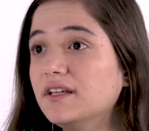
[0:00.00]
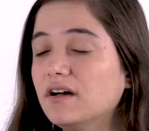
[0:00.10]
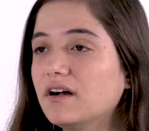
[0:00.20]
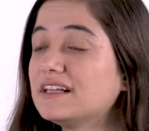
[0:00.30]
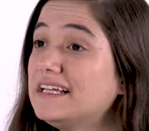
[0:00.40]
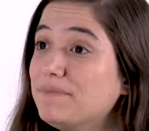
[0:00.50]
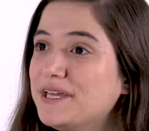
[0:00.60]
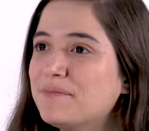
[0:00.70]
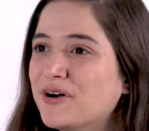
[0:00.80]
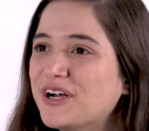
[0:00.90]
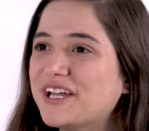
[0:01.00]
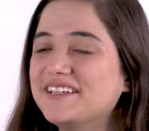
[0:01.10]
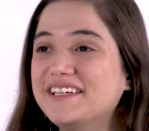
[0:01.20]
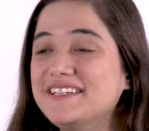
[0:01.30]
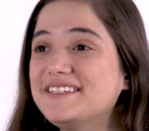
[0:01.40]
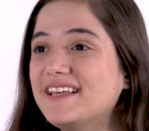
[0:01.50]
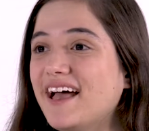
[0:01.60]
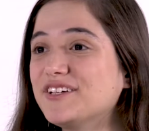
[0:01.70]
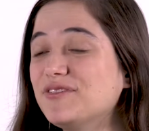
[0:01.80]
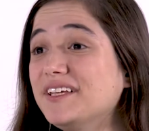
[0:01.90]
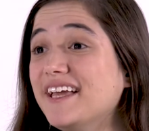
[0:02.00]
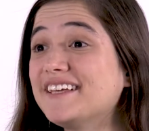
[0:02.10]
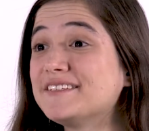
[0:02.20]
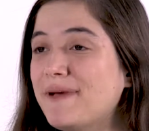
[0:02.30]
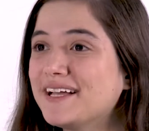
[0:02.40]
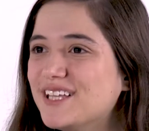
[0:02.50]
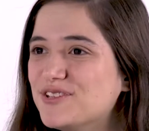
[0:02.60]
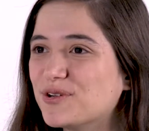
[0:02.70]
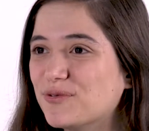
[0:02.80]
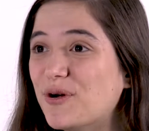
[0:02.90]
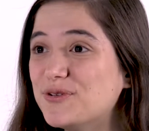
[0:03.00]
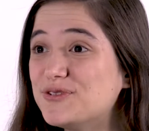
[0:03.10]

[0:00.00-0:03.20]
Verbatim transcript: The clean meat market is actually expected to grow